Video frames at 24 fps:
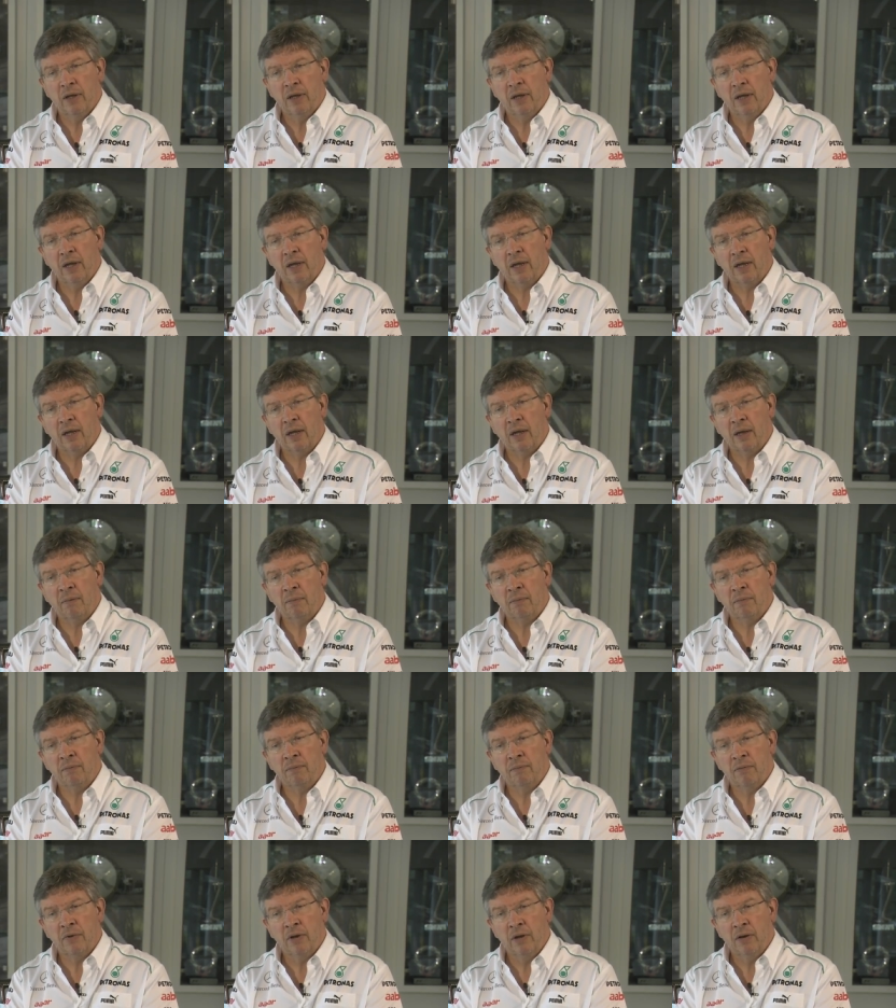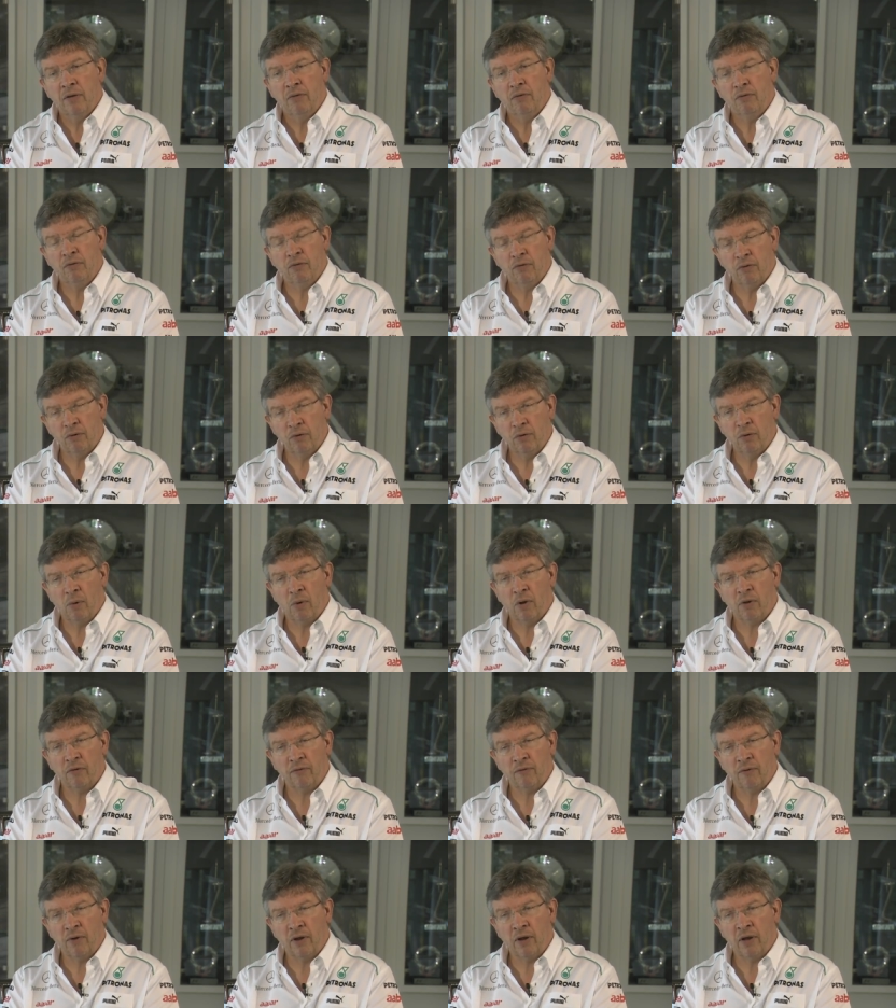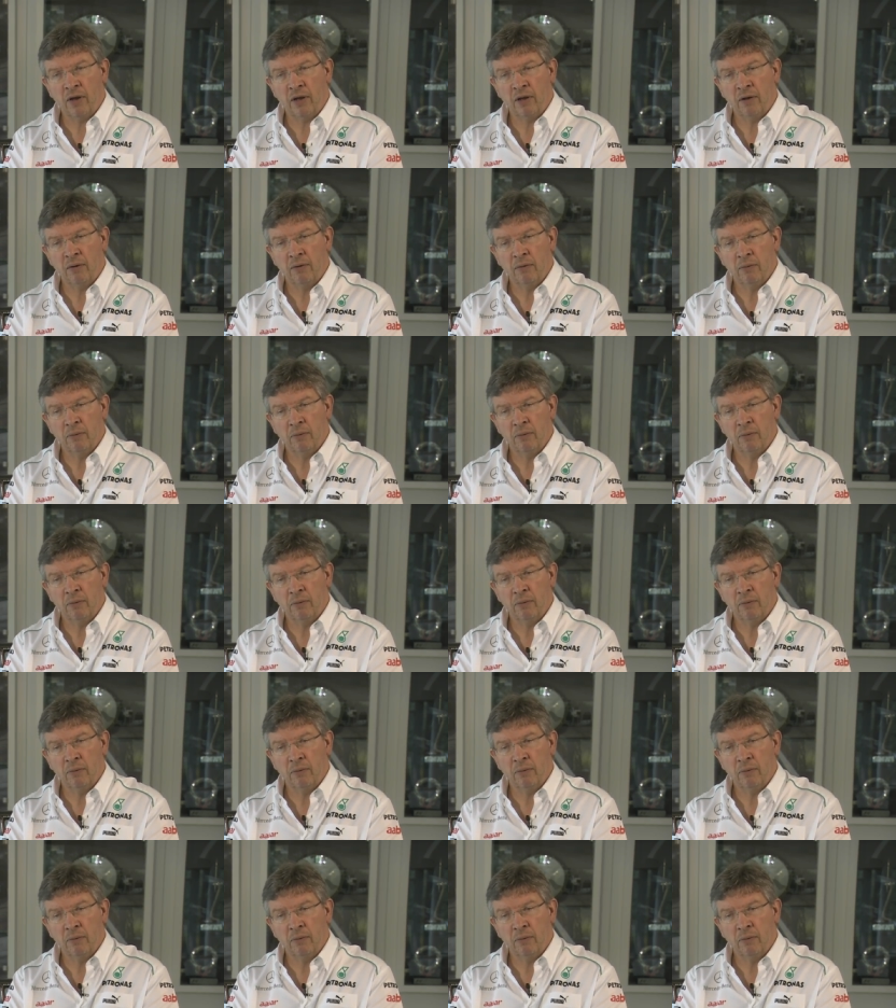um, through qualifying,